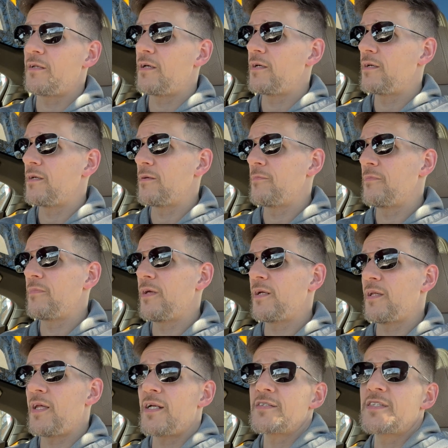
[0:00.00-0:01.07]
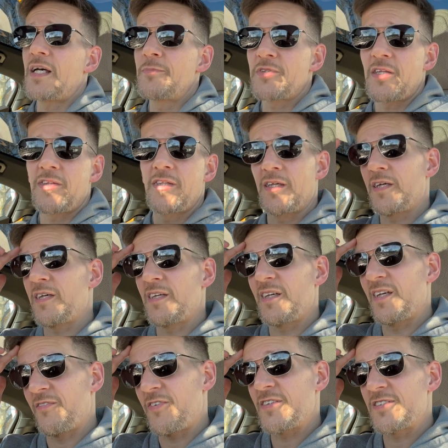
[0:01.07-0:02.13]
And a lot of times I think
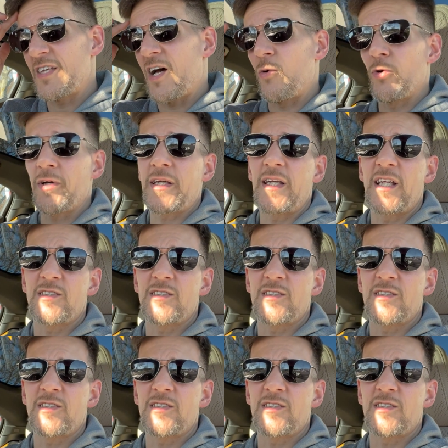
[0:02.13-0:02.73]
if it's not working,